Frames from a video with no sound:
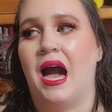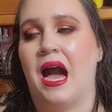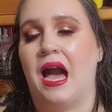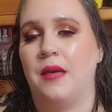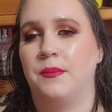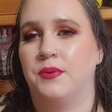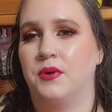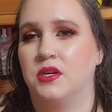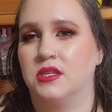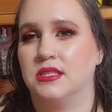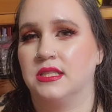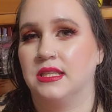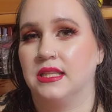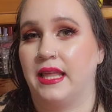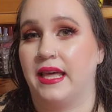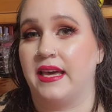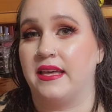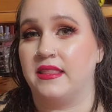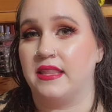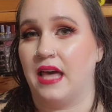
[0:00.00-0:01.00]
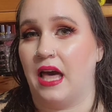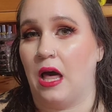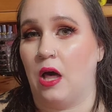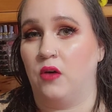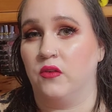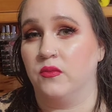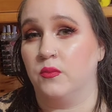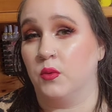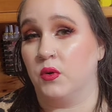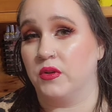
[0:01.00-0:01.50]
I personally like the
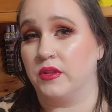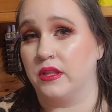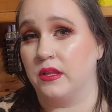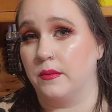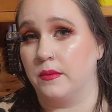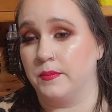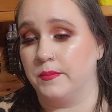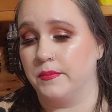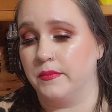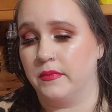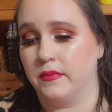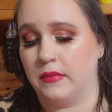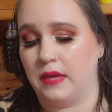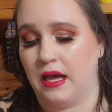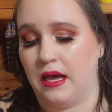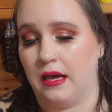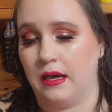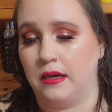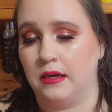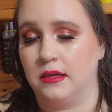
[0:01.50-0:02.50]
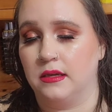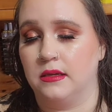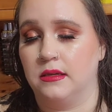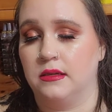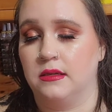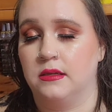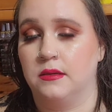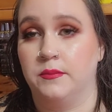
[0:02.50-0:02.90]
e.l.f. more than the,